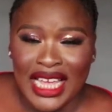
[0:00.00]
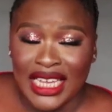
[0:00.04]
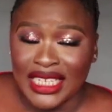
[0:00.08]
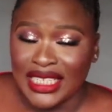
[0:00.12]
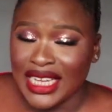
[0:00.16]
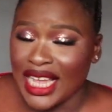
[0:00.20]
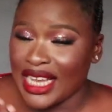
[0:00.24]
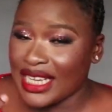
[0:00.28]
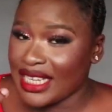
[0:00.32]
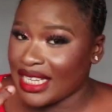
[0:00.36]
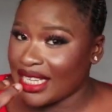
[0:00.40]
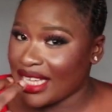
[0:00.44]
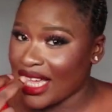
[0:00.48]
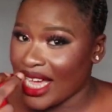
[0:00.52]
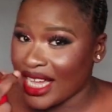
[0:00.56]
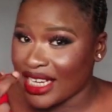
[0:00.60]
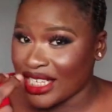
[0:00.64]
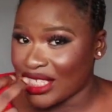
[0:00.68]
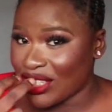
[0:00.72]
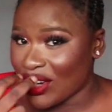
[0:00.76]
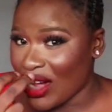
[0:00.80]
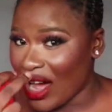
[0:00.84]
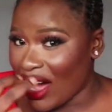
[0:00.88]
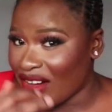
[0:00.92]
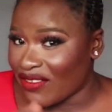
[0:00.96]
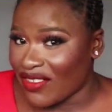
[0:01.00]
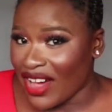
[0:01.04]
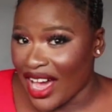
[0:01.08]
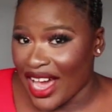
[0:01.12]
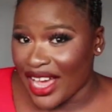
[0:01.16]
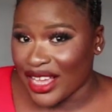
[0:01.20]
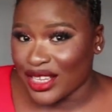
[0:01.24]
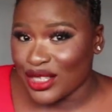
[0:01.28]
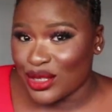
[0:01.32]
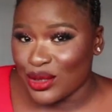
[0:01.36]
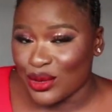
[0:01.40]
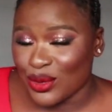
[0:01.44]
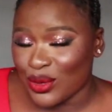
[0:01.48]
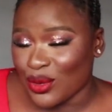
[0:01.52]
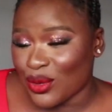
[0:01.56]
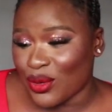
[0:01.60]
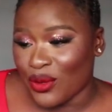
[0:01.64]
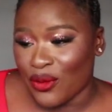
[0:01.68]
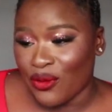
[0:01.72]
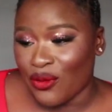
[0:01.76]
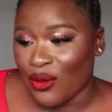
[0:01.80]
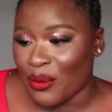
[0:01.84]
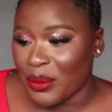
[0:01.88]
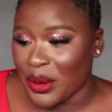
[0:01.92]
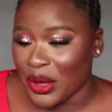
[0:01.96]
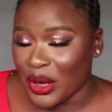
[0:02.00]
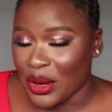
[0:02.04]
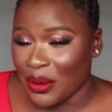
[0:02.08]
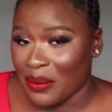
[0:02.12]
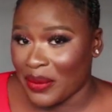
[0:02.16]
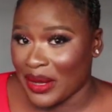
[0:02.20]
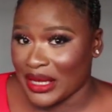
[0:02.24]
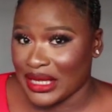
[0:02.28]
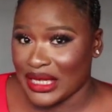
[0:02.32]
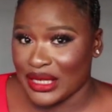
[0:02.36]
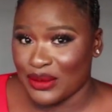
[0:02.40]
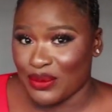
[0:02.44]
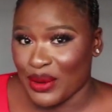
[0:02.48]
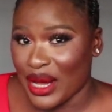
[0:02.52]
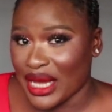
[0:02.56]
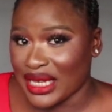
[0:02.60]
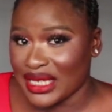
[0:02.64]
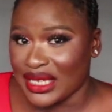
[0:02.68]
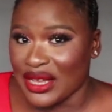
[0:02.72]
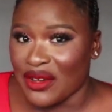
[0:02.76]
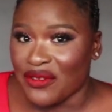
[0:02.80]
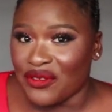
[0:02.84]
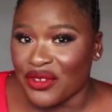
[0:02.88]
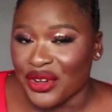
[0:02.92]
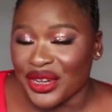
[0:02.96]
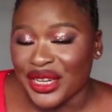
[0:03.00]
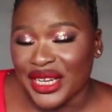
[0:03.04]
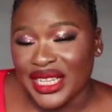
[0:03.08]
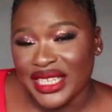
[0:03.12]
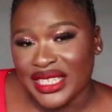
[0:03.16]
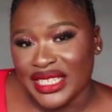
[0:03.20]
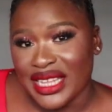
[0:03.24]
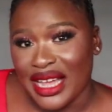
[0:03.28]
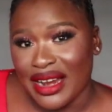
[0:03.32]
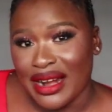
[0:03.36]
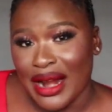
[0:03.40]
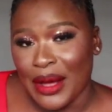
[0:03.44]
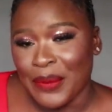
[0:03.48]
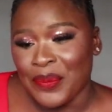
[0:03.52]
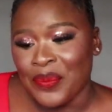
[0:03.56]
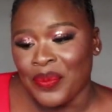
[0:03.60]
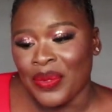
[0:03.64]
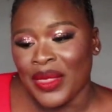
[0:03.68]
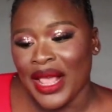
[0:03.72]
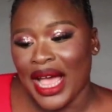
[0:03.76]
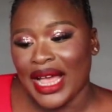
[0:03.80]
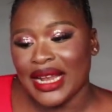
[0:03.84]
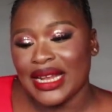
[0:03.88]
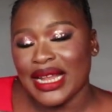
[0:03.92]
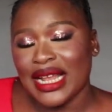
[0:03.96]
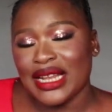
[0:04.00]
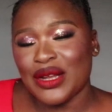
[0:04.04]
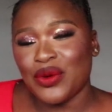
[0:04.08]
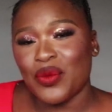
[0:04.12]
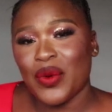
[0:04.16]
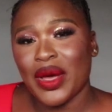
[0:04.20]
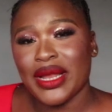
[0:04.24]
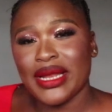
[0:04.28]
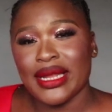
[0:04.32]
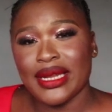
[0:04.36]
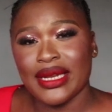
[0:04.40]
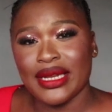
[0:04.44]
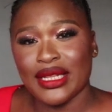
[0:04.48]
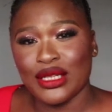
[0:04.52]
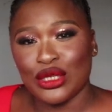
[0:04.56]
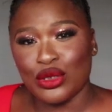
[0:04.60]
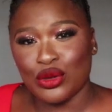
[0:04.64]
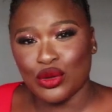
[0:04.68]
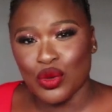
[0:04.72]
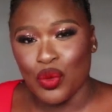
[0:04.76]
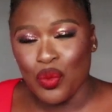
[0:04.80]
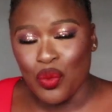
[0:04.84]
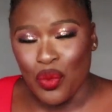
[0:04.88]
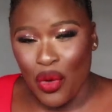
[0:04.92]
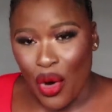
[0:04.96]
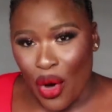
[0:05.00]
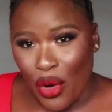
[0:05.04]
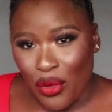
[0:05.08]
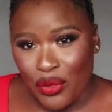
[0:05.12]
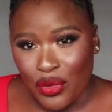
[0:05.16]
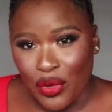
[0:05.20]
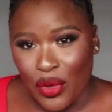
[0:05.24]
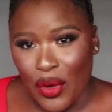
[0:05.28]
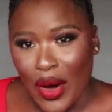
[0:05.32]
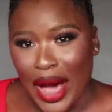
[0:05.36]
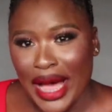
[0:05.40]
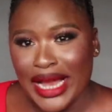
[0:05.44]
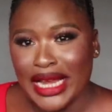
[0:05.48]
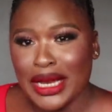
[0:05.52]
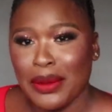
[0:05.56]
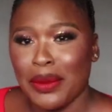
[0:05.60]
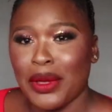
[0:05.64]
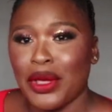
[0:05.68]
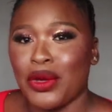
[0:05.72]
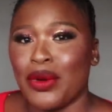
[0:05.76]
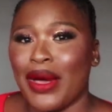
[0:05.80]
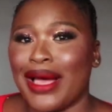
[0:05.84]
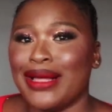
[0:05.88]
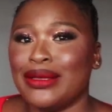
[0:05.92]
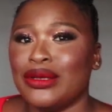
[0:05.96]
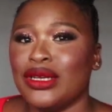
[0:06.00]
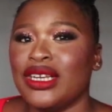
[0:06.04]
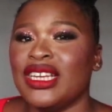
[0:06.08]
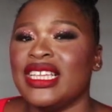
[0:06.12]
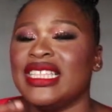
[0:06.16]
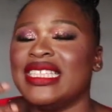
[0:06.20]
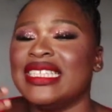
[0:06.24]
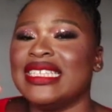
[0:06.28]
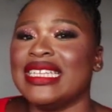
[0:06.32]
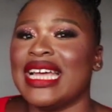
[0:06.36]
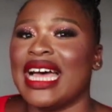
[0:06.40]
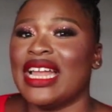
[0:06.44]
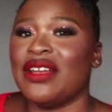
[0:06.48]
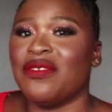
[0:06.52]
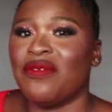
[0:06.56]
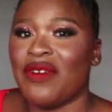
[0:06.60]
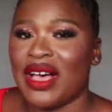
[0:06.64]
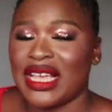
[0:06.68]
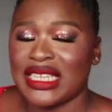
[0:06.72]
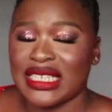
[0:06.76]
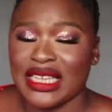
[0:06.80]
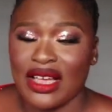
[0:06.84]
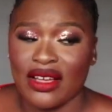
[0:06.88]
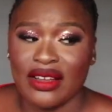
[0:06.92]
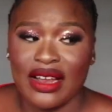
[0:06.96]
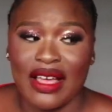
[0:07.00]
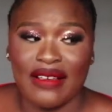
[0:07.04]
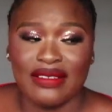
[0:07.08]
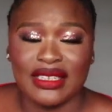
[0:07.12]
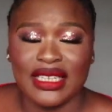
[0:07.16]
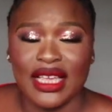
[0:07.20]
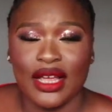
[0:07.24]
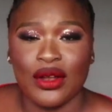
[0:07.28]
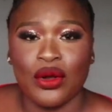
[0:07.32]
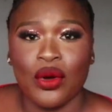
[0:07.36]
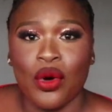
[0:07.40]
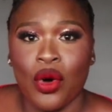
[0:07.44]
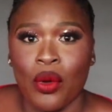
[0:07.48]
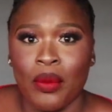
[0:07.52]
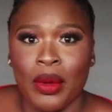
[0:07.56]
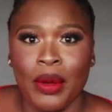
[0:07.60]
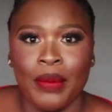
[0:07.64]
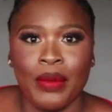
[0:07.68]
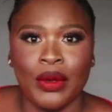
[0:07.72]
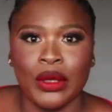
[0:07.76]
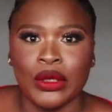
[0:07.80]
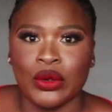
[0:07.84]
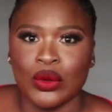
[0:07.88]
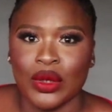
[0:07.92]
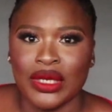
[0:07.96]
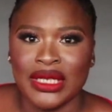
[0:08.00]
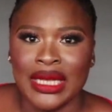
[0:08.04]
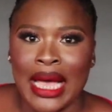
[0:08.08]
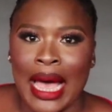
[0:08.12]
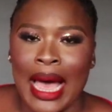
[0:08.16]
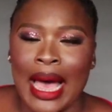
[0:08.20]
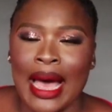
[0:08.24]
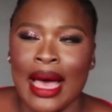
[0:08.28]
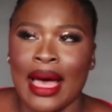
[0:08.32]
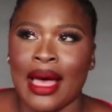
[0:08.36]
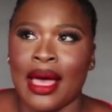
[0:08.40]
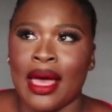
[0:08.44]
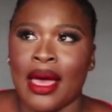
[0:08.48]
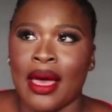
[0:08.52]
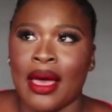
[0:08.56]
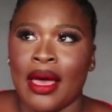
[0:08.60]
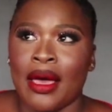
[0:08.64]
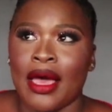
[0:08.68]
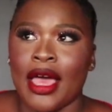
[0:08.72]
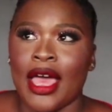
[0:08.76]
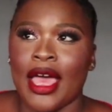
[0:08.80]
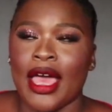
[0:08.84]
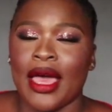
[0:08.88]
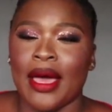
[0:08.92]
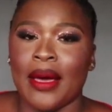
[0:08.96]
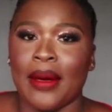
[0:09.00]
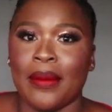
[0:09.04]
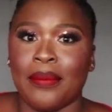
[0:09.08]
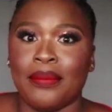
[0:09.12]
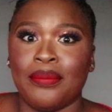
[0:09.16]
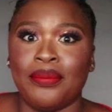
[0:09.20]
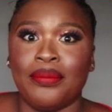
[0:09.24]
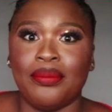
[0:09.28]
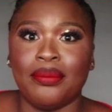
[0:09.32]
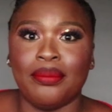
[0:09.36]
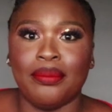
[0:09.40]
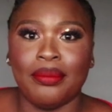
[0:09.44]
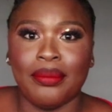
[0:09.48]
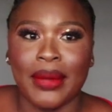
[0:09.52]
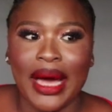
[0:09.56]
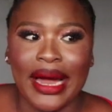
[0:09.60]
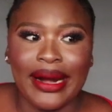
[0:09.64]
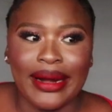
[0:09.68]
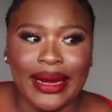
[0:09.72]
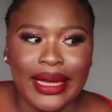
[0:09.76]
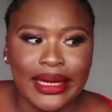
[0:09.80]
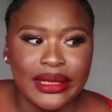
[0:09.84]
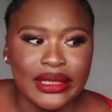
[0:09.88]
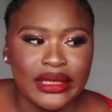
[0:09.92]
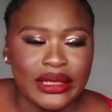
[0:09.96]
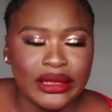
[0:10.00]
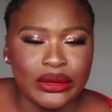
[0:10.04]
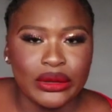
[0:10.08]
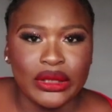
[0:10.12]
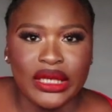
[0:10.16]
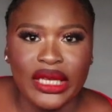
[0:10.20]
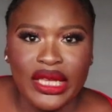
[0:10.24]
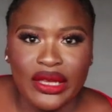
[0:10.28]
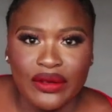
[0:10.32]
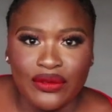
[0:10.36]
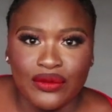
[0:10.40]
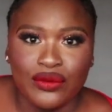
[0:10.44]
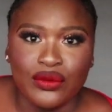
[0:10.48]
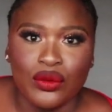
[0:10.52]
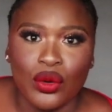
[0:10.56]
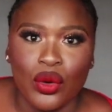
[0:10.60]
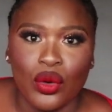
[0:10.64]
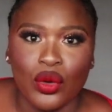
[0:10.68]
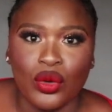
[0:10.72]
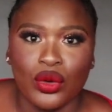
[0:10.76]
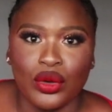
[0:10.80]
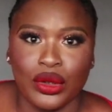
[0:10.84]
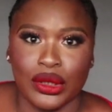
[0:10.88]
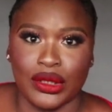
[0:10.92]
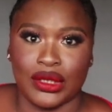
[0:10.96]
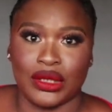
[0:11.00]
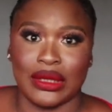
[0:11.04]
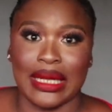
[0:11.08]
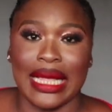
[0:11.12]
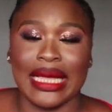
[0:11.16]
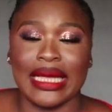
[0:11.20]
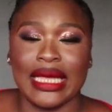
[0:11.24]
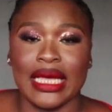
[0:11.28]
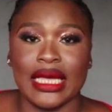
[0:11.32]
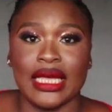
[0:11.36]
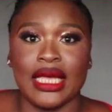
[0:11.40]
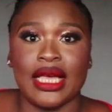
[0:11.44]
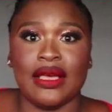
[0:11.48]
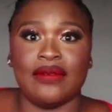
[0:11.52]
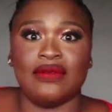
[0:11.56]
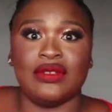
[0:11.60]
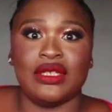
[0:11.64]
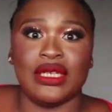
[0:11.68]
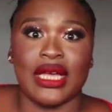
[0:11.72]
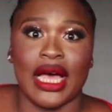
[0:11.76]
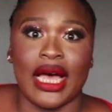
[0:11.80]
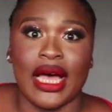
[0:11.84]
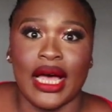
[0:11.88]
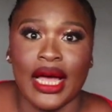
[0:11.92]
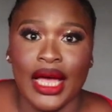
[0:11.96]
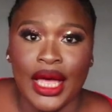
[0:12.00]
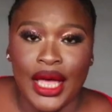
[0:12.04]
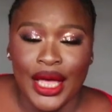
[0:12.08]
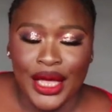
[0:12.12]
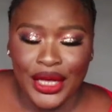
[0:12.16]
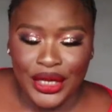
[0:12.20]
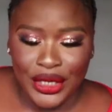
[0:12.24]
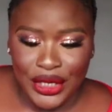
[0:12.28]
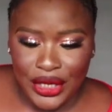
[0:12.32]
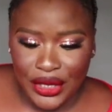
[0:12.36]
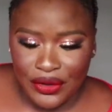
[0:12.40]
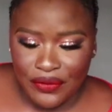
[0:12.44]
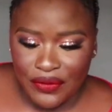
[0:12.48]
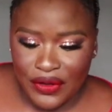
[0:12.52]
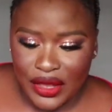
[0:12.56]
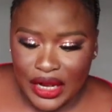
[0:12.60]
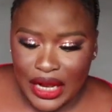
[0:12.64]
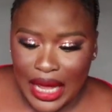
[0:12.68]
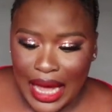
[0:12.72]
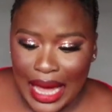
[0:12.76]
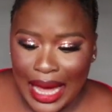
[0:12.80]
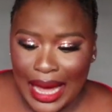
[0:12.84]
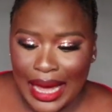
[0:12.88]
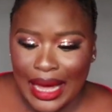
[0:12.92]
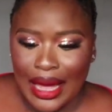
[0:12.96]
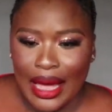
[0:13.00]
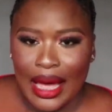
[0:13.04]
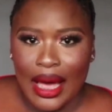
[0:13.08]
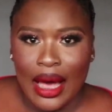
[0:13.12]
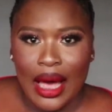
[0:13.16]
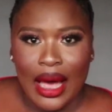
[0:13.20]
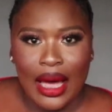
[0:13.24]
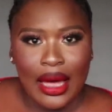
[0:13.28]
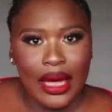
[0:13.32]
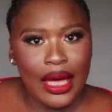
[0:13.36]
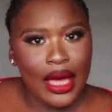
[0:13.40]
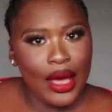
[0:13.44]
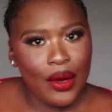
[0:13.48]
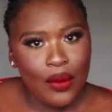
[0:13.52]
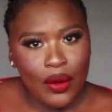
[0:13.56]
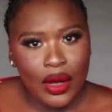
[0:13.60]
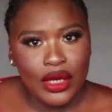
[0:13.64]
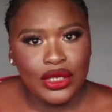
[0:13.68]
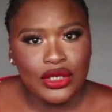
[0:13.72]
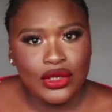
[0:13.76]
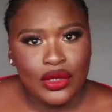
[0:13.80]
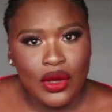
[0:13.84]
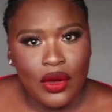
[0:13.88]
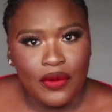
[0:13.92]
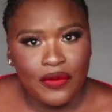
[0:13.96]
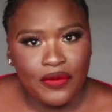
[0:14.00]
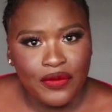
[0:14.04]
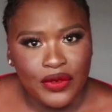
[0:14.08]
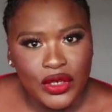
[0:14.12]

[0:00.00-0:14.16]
Share the girl, you know, have eyes to look for makeup artists by herself on Instagram, and then the wedding is tomorrow. I didn't mean you were doing it in advance. I would have said, oh, maybe it was her marriage gift, or it's like a gift you're giving her. It was so